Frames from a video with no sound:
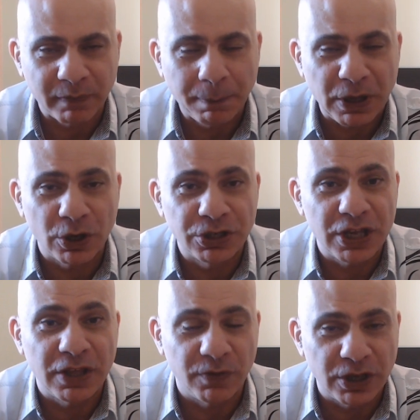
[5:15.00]
Because
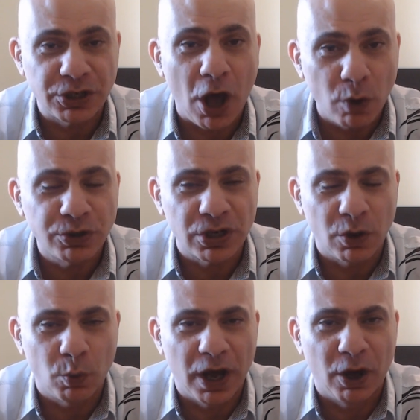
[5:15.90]
in this
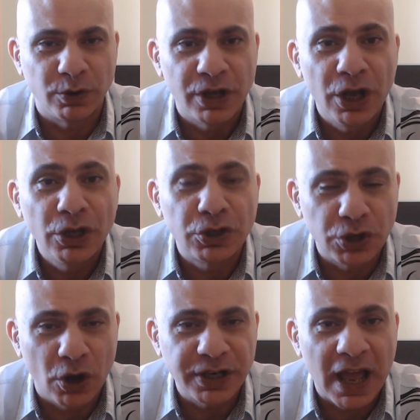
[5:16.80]
alternate world,
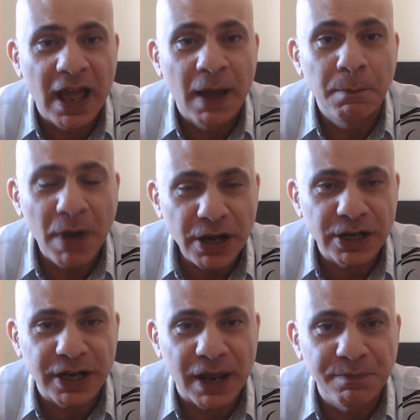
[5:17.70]
Zod
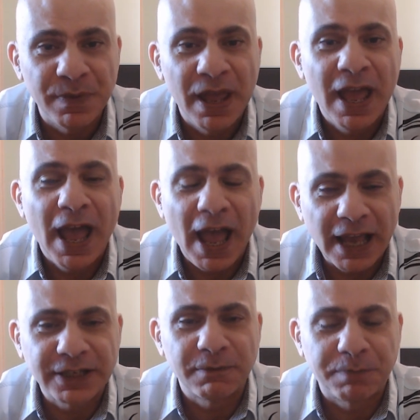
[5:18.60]
murdered him
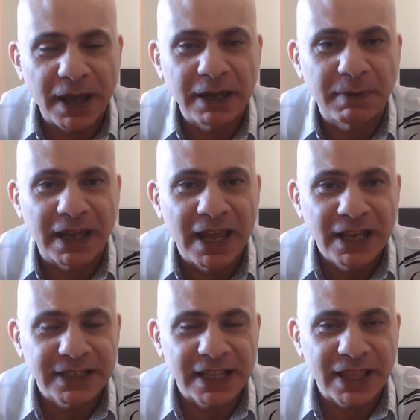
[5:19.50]
as a baby.
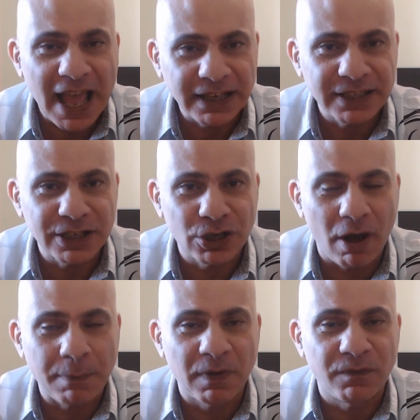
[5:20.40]
So that's the
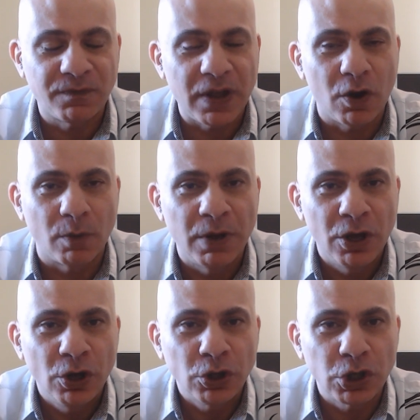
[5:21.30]
type of film
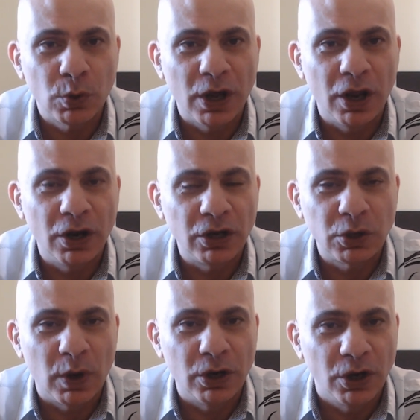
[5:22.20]
you are,
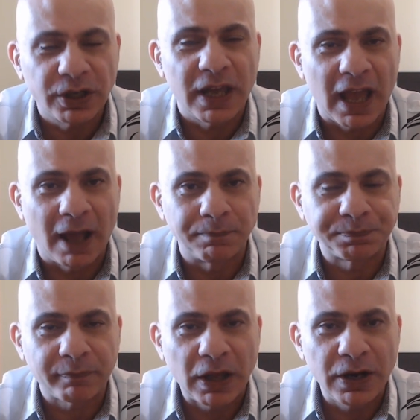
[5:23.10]
you are looking at.
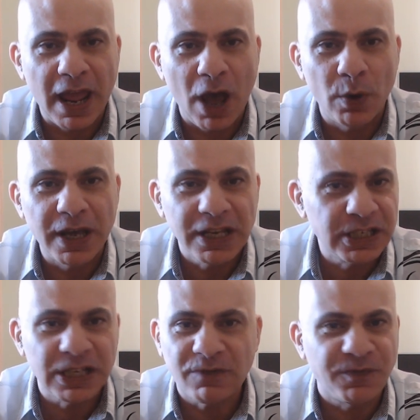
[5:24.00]
Now,
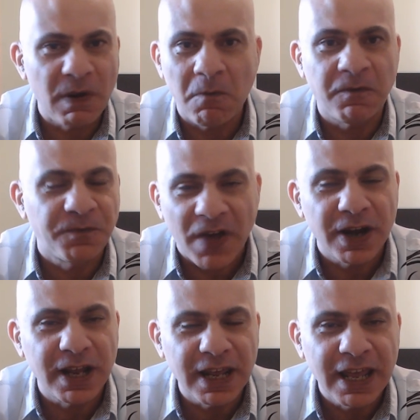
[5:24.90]
is this film
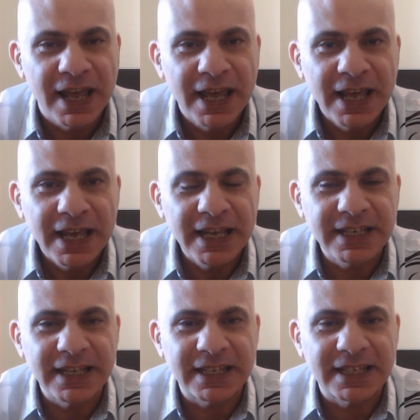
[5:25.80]
funny?
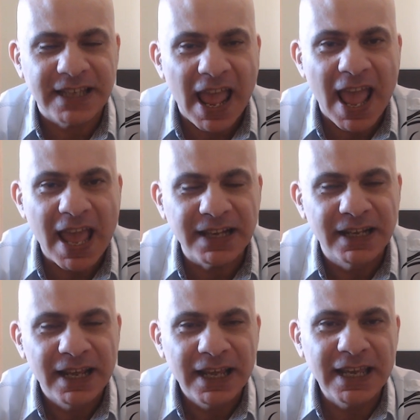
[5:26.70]
Is it sad?
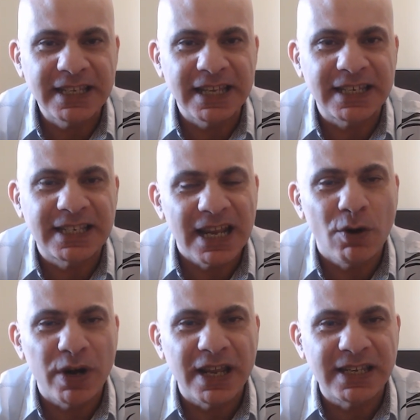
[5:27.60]
Is it
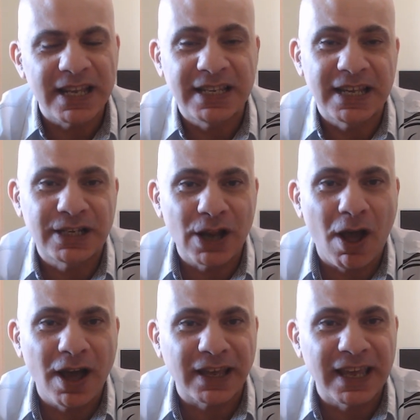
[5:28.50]
serious? Is it
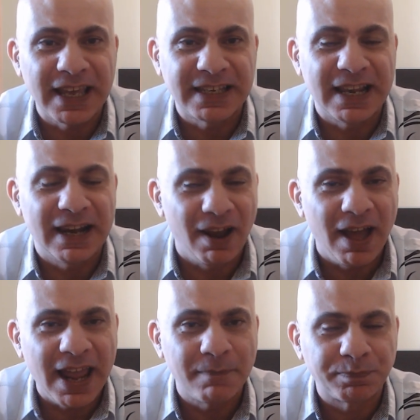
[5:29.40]
dark? Is it
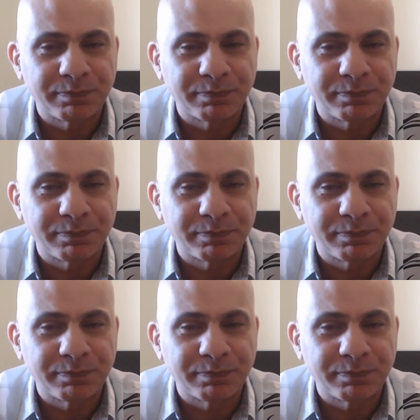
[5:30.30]
light?